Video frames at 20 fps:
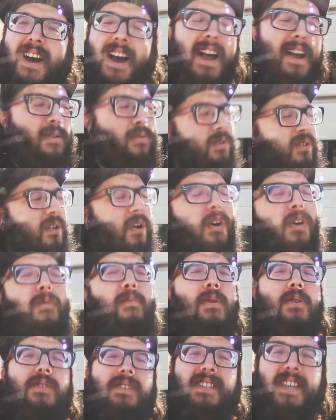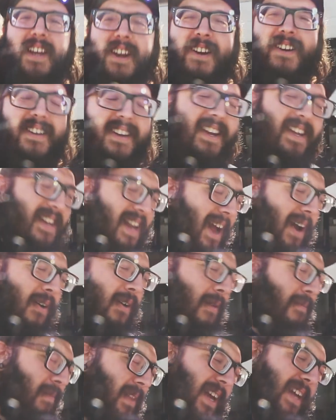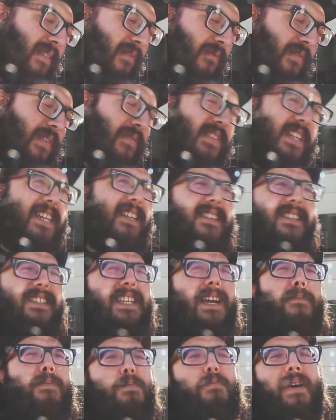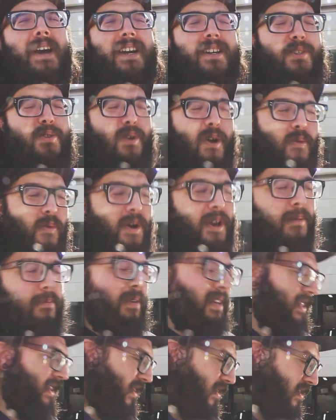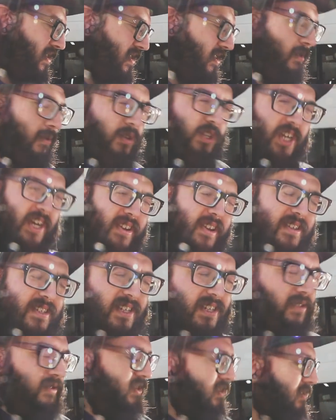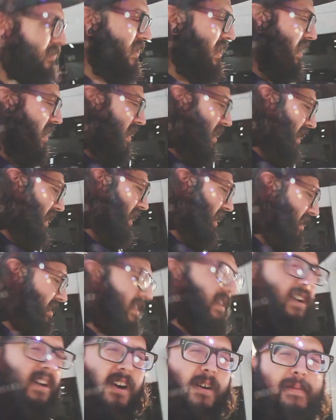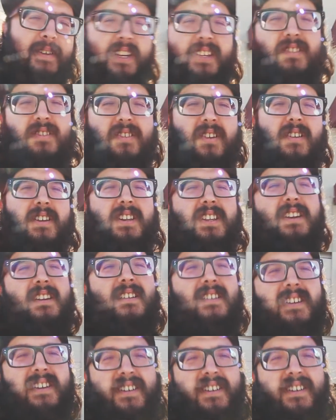I was almost there, and now I'm like 15 steps back, so I want to be there. So shout out to you, dude, and I'm gonna get started here.